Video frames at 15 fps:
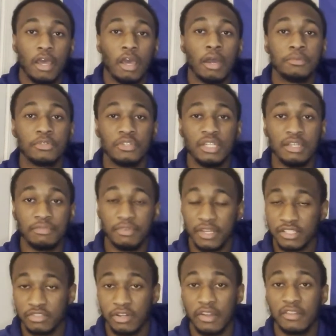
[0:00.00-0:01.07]
helps your
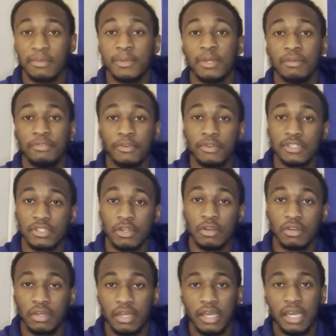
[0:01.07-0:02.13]
defense, so they don't have to be on the field as
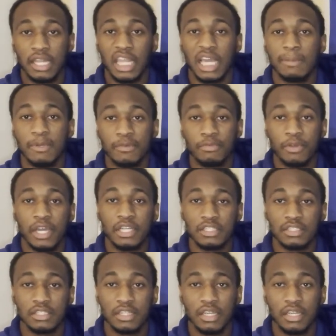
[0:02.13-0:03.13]
long. They can be fresh,